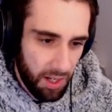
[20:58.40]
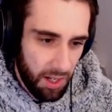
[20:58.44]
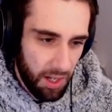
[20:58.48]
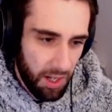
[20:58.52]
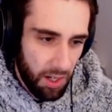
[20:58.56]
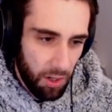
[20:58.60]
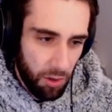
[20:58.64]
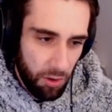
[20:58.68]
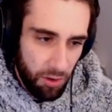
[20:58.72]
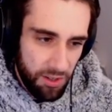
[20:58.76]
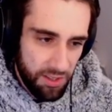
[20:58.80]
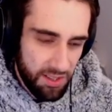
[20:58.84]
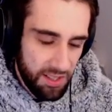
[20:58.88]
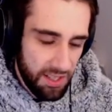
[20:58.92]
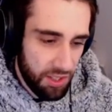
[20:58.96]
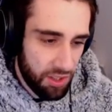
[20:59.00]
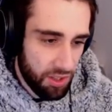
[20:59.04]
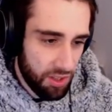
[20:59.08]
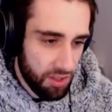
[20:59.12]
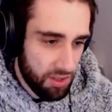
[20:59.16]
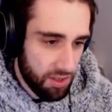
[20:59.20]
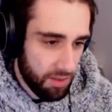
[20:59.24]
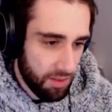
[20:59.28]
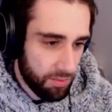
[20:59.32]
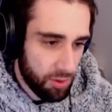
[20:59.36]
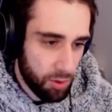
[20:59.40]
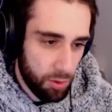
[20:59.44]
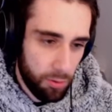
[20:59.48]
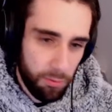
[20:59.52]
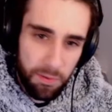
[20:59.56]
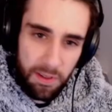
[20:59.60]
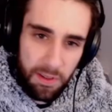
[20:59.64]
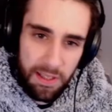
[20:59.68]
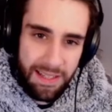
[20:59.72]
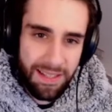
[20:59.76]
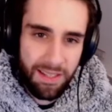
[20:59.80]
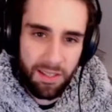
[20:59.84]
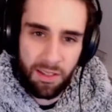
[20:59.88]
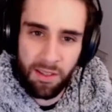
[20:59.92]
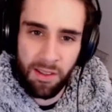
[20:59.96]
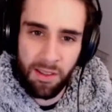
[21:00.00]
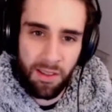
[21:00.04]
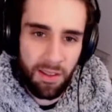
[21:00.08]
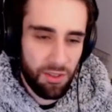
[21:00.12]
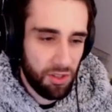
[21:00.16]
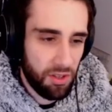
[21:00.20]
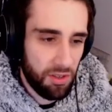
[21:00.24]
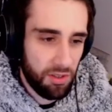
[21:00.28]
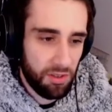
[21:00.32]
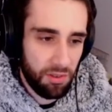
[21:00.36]
Or is he just some sort of leader
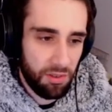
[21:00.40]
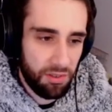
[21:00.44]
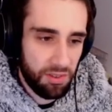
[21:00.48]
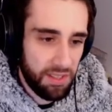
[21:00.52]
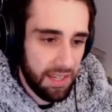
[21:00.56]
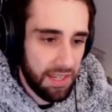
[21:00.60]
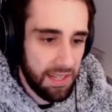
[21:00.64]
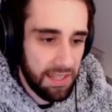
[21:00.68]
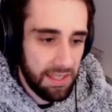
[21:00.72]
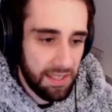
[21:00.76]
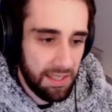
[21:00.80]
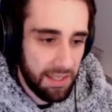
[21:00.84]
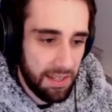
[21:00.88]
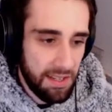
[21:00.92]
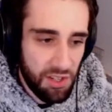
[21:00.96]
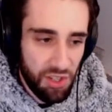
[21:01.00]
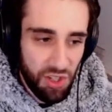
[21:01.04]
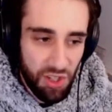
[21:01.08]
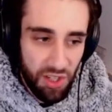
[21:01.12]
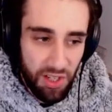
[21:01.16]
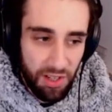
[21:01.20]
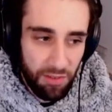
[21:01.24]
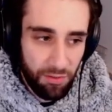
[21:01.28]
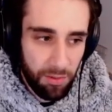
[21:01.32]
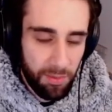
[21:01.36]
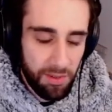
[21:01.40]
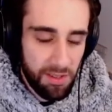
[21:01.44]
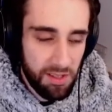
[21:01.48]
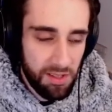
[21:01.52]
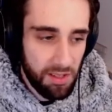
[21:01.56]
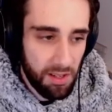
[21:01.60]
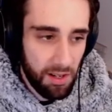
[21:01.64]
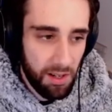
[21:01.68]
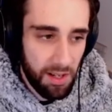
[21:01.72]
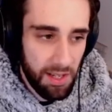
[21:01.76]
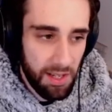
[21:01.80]
that's just not taking any shit from this guy?